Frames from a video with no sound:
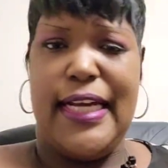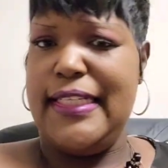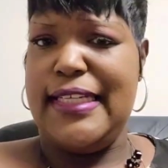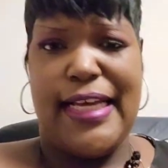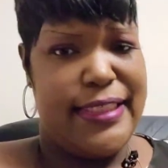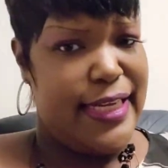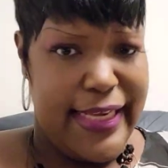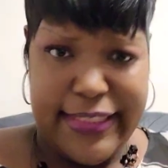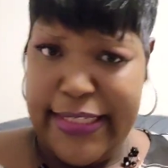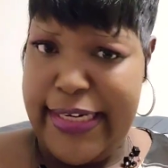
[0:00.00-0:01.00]
that,
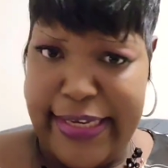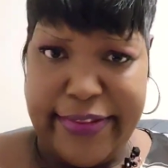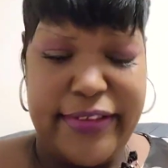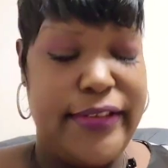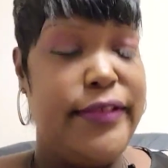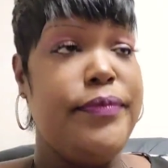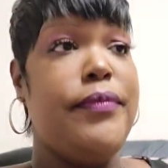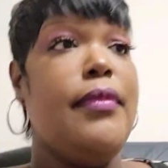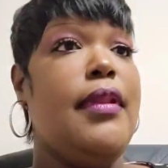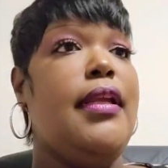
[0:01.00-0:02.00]
and another.
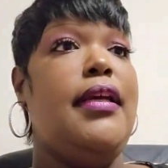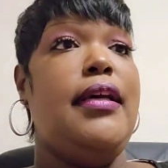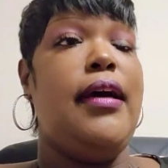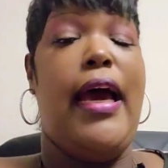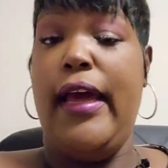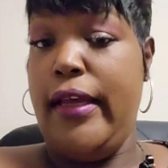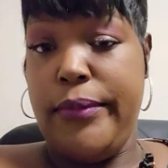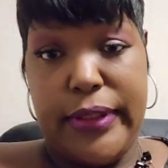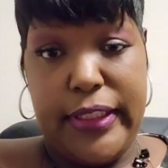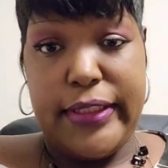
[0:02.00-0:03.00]
I didn't
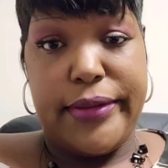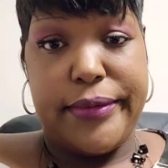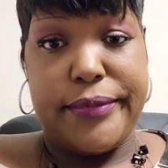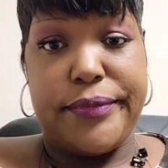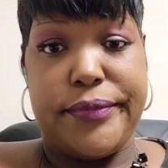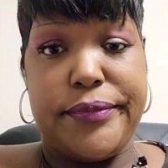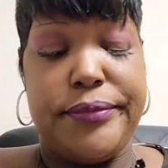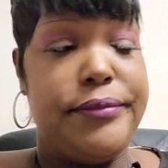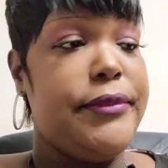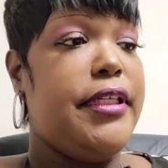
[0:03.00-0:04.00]
want to hear it
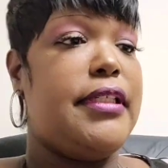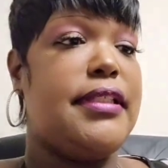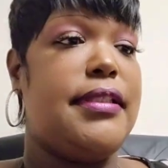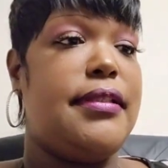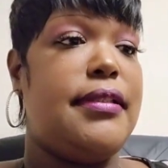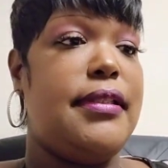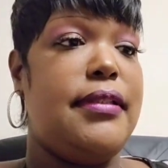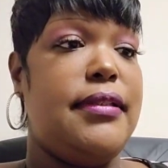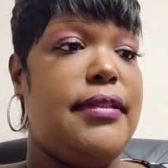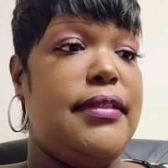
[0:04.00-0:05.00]
because
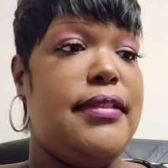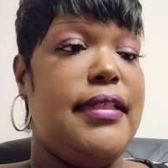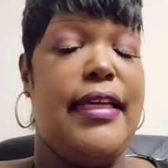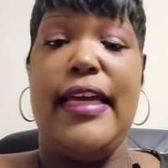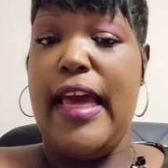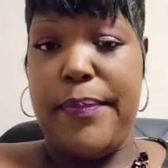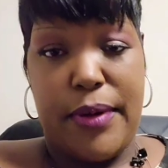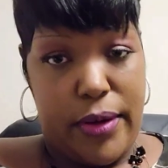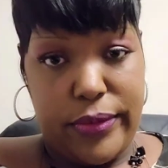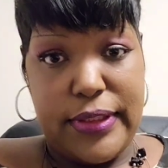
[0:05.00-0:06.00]
it
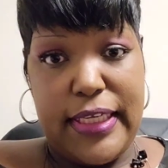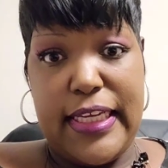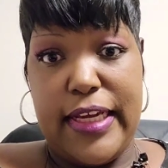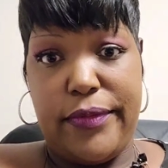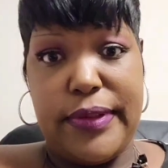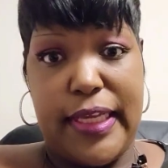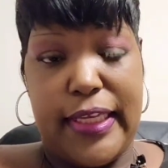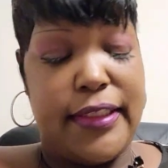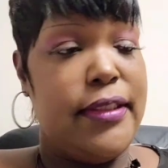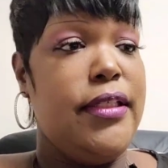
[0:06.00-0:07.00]
happened all day, every
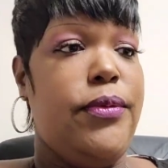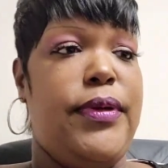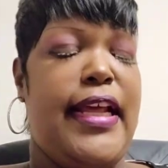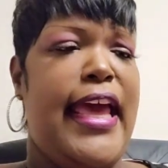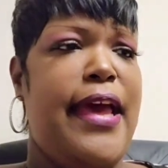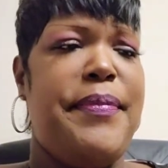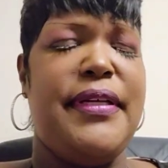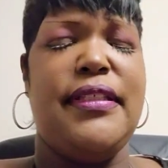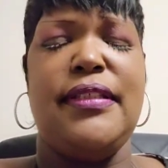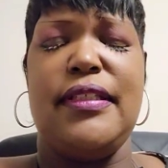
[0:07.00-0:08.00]
day. When it
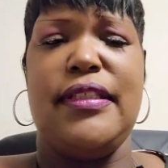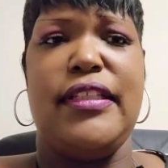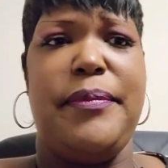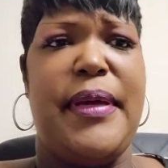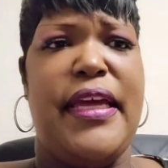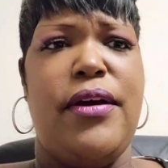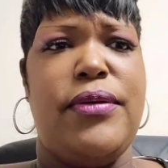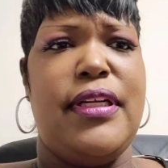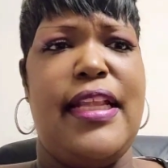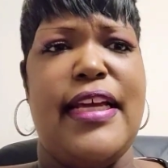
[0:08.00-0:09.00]
happened, the pain
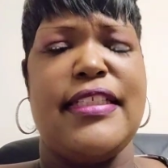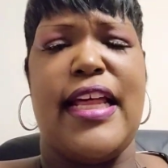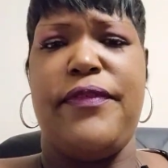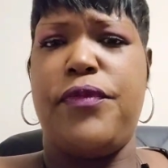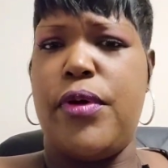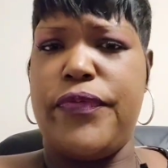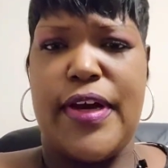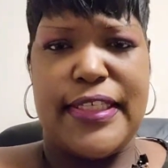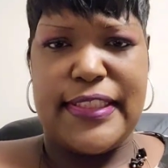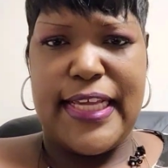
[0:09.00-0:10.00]
only lasts like 4 or
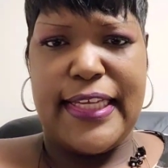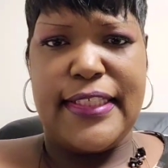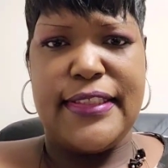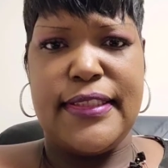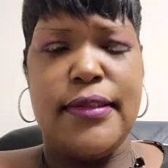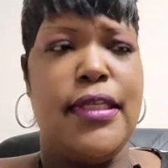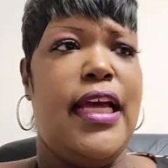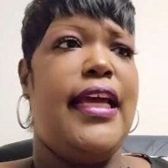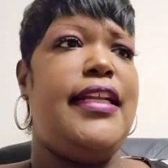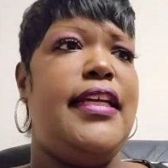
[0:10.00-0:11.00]
5 seconds.
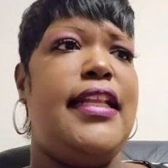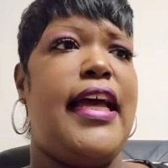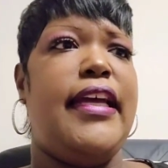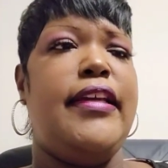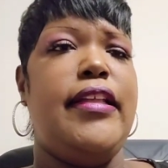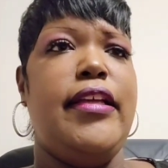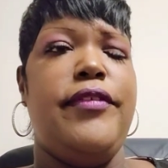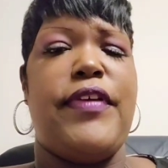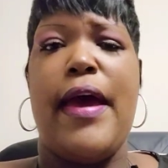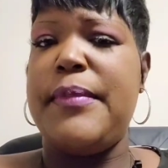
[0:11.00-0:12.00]
And then like
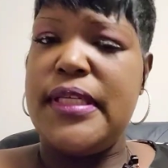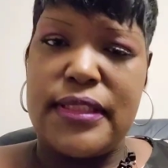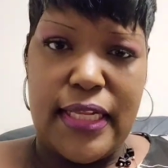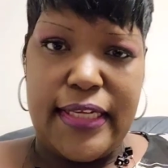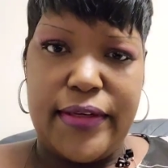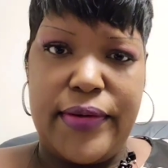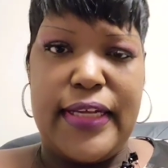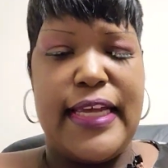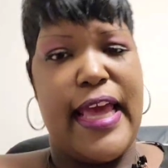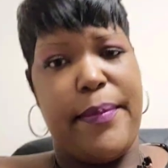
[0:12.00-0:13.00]
5 minutes later,
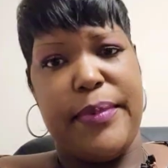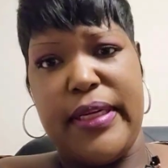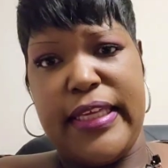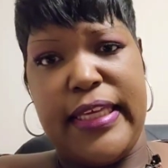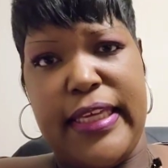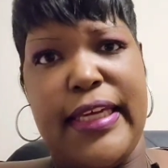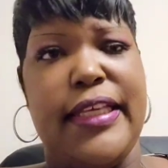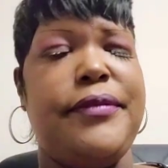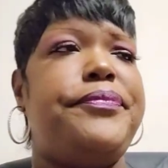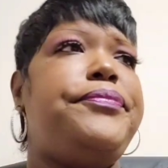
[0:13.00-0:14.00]
it happened again.